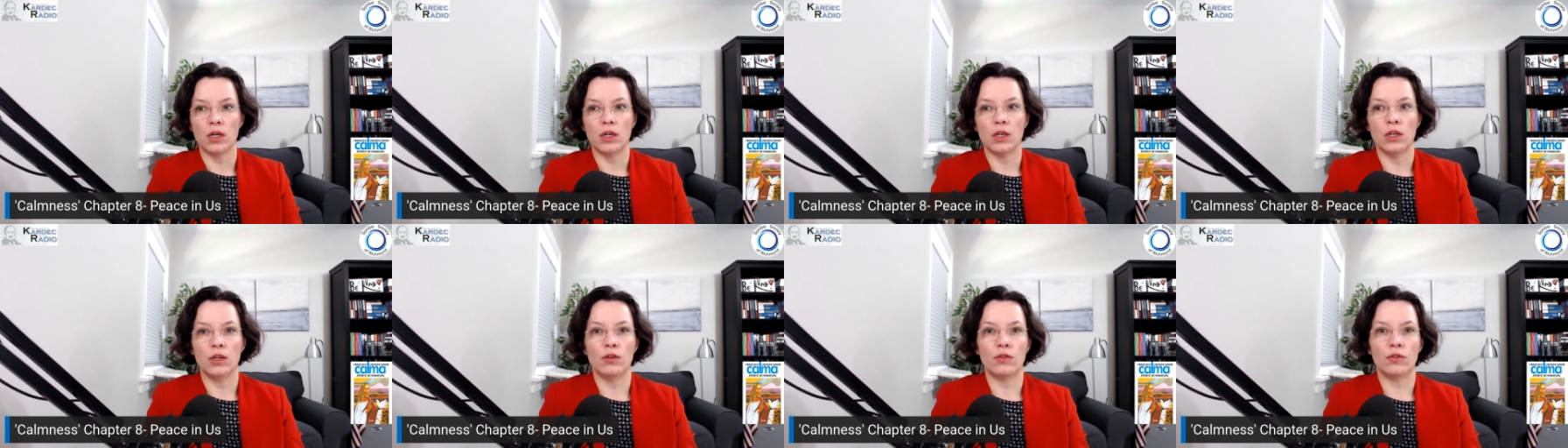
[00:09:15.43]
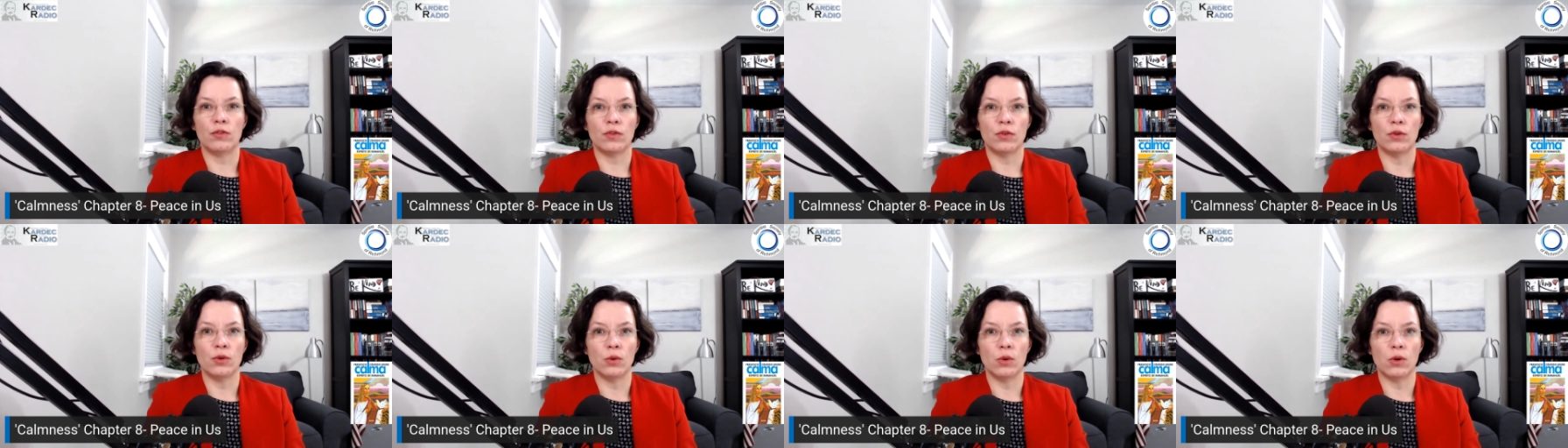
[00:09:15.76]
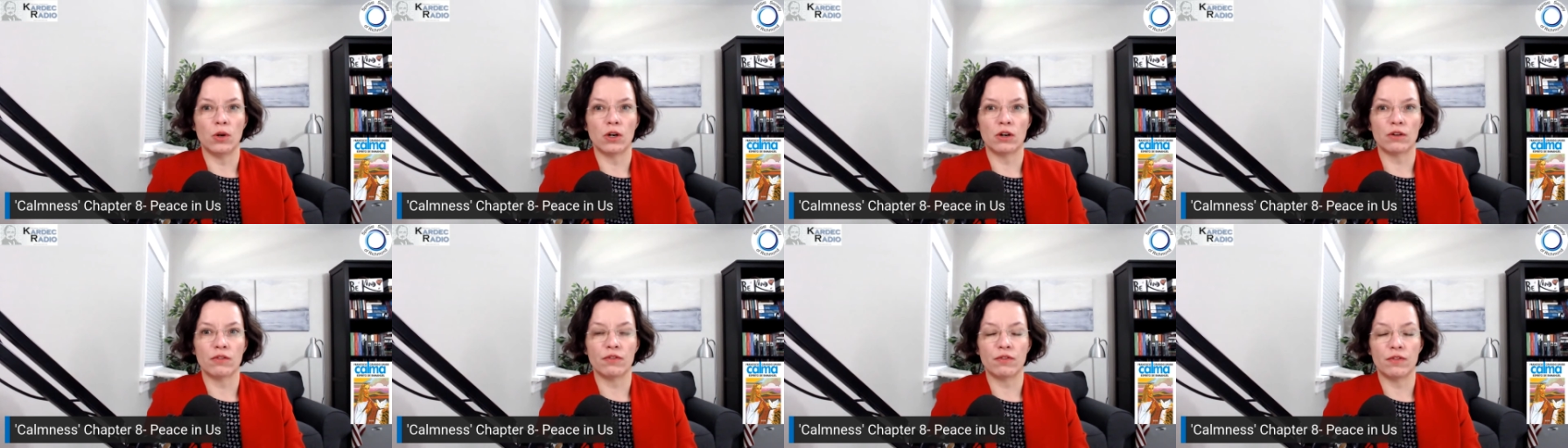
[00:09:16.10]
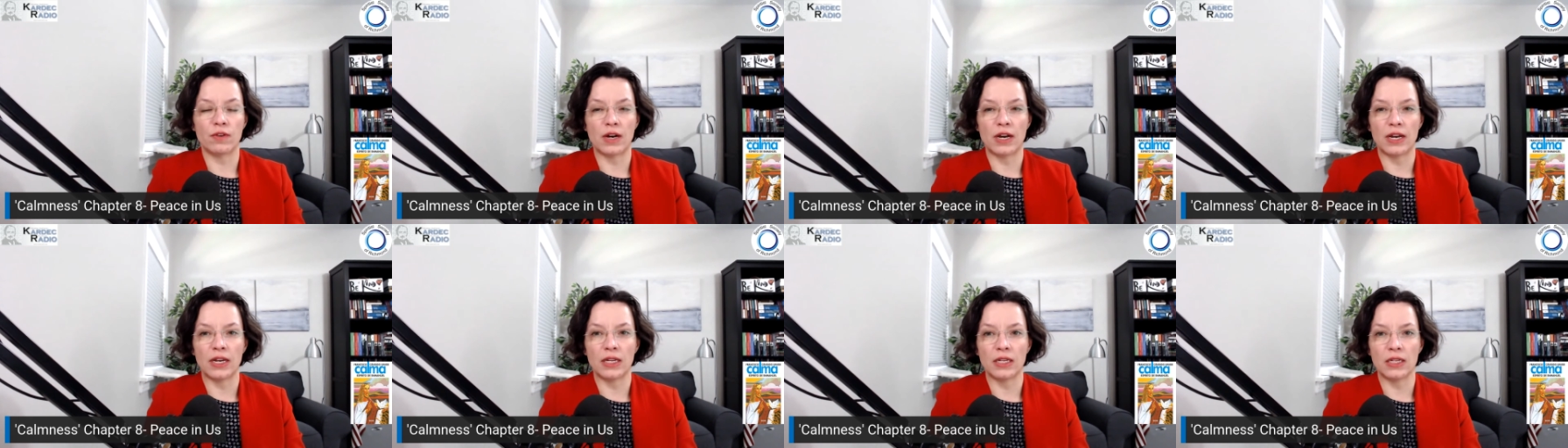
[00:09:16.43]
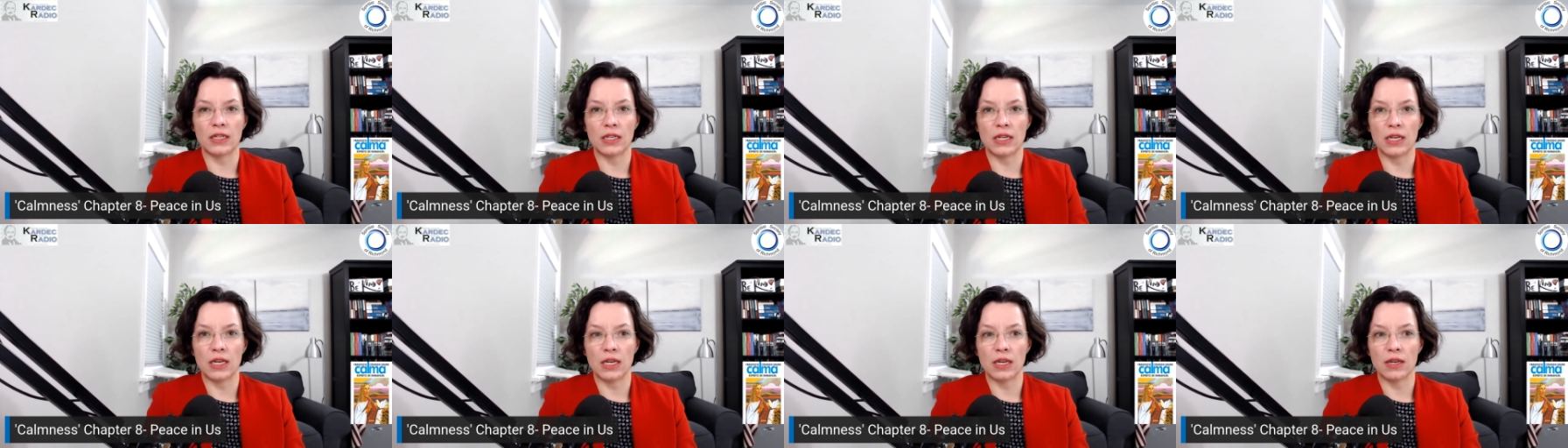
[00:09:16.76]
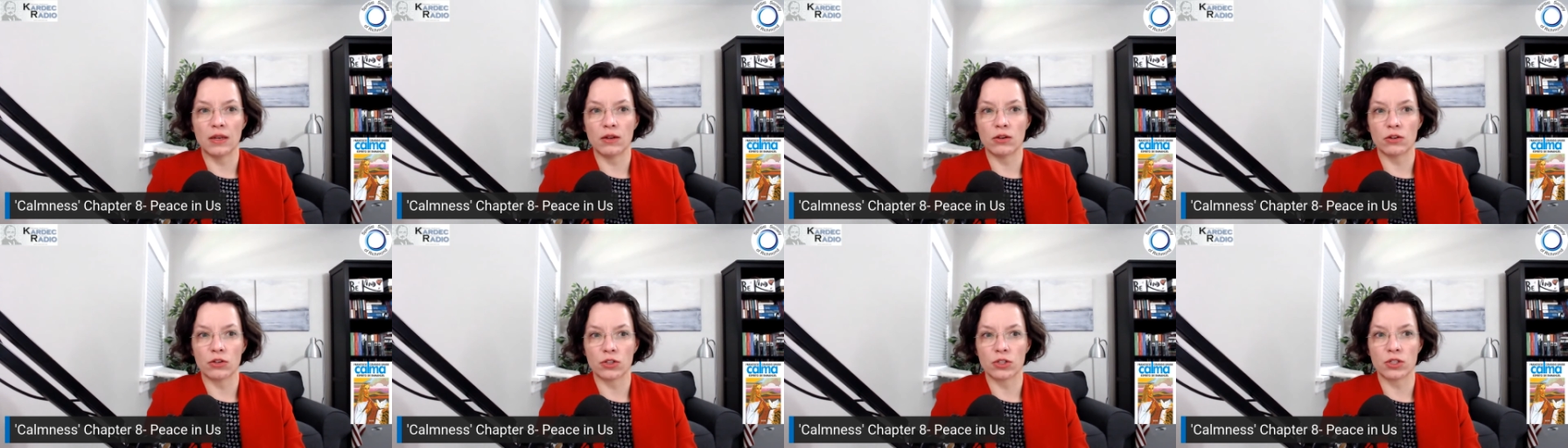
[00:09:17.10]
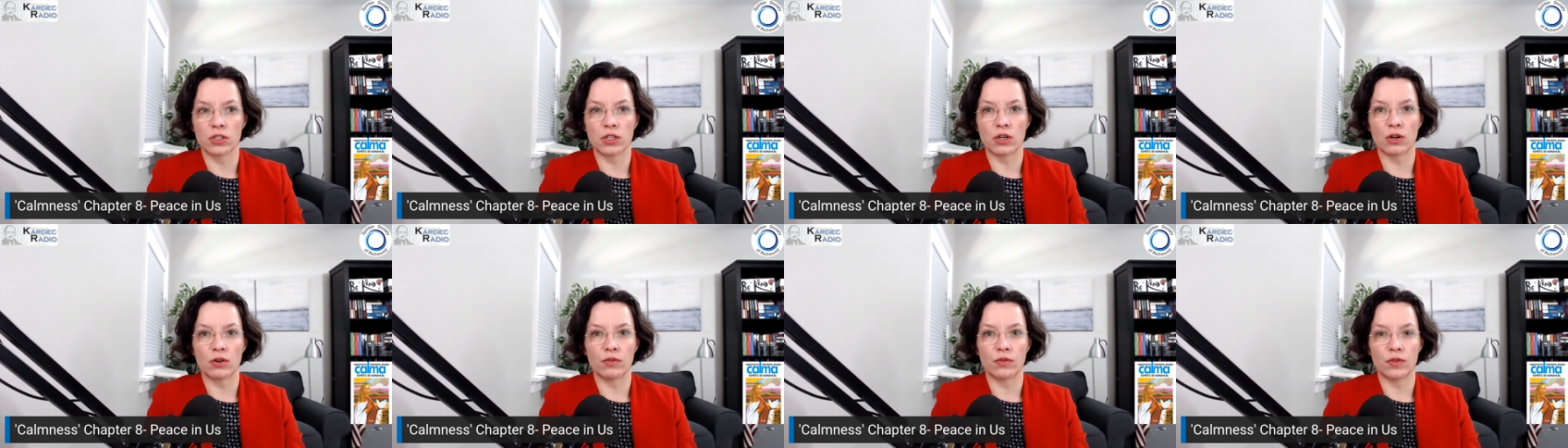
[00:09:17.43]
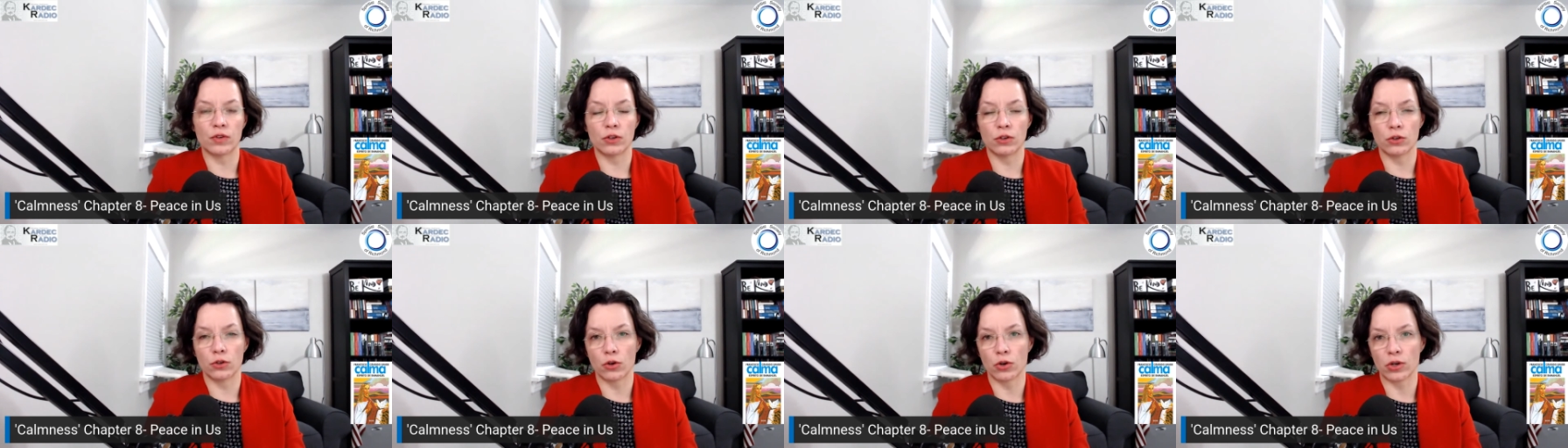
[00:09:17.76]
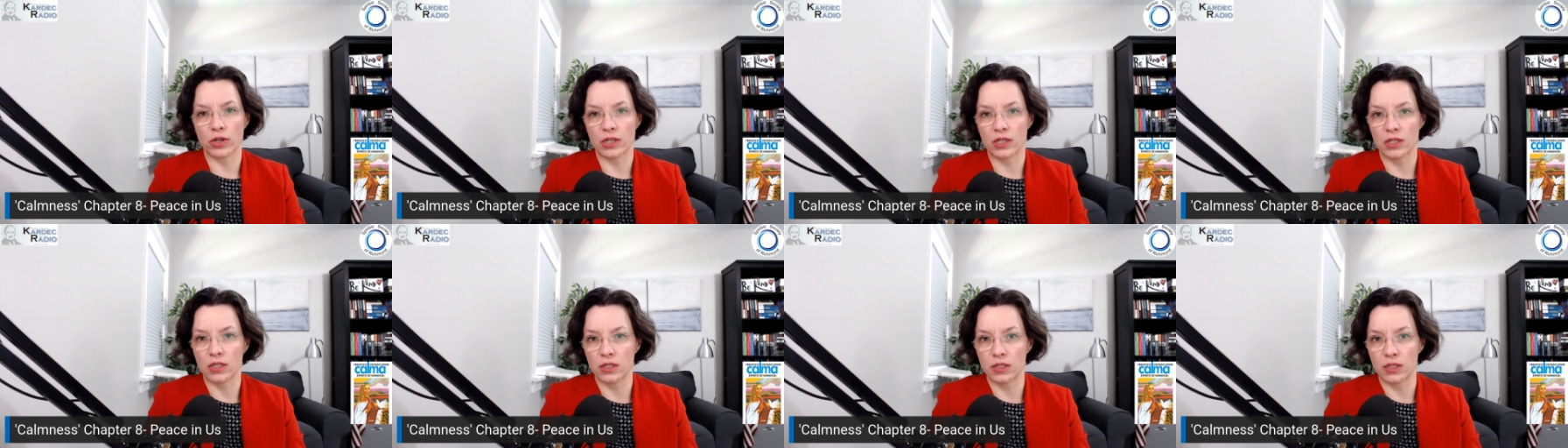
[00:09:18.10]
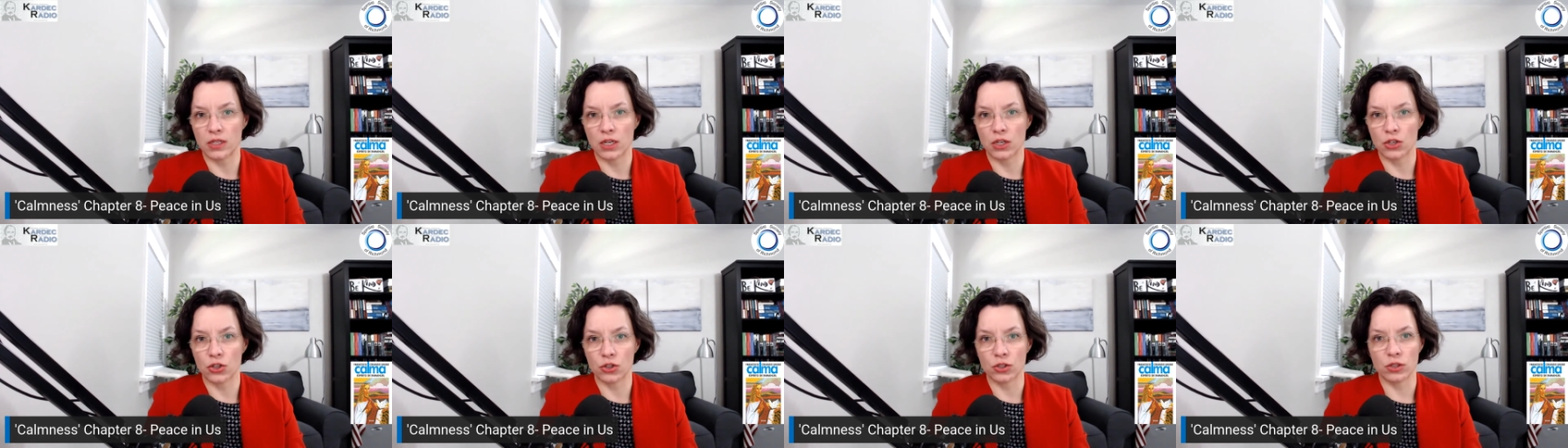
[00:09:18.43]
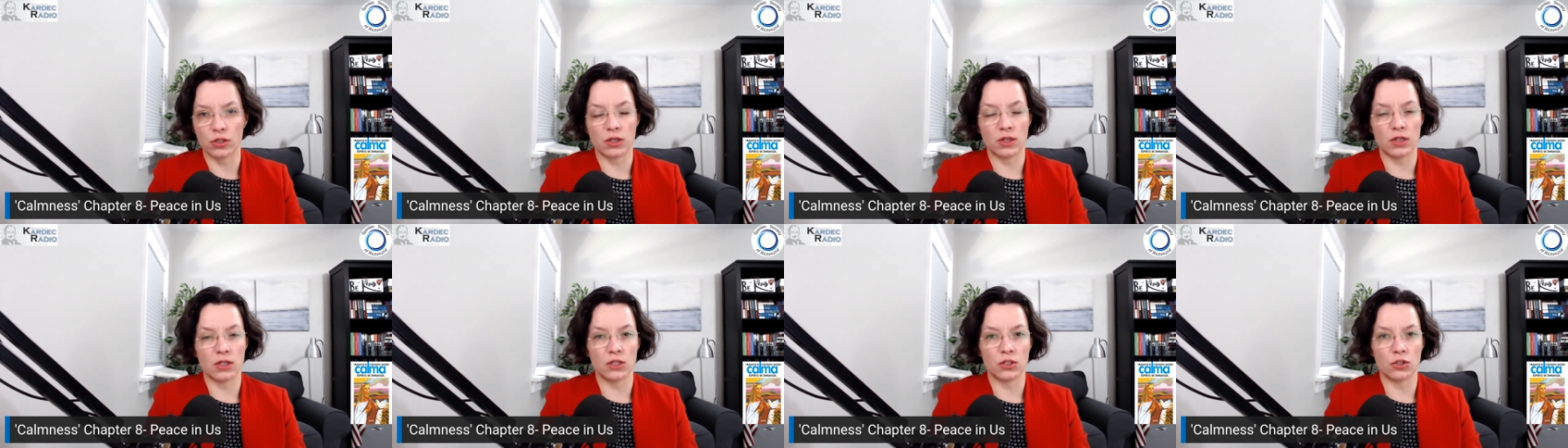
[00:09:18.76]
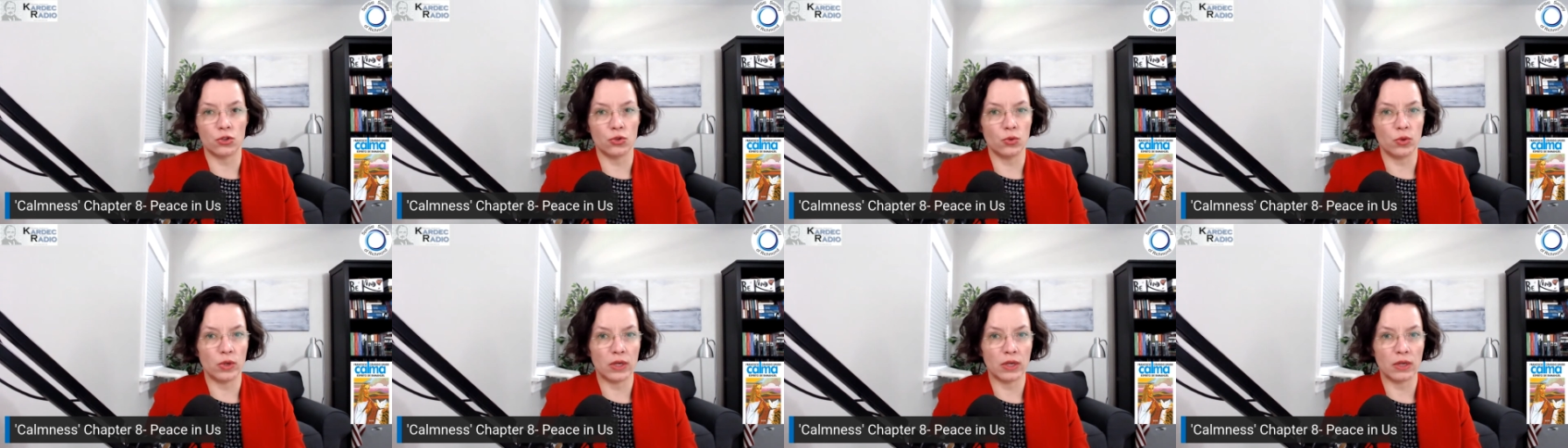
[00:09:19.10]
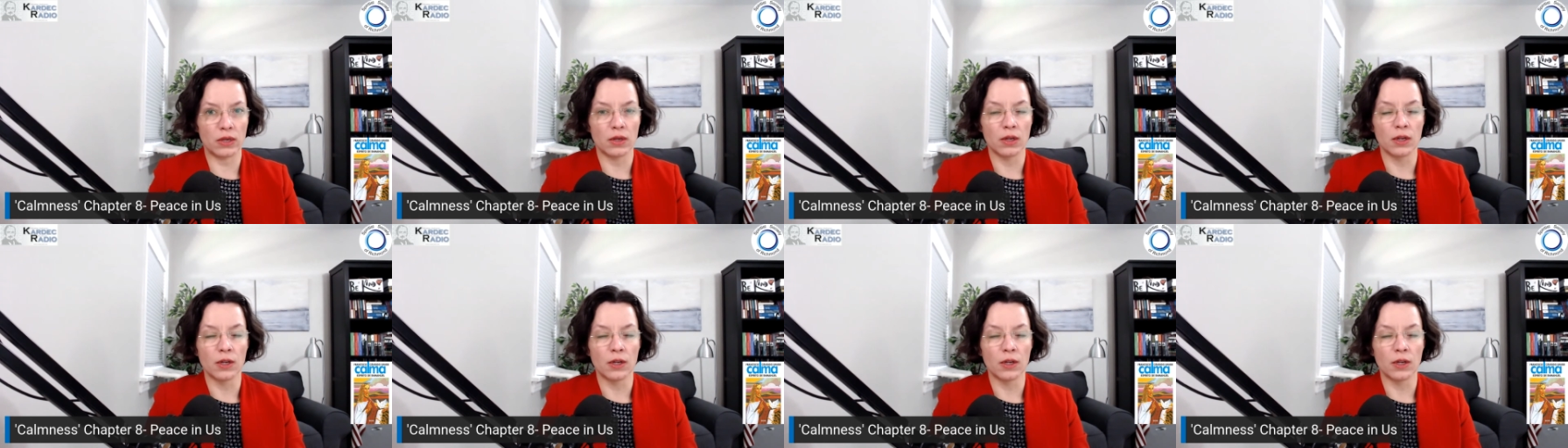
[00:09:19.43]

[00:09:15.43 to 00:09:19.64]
if you are finding yourself in an organization that is doing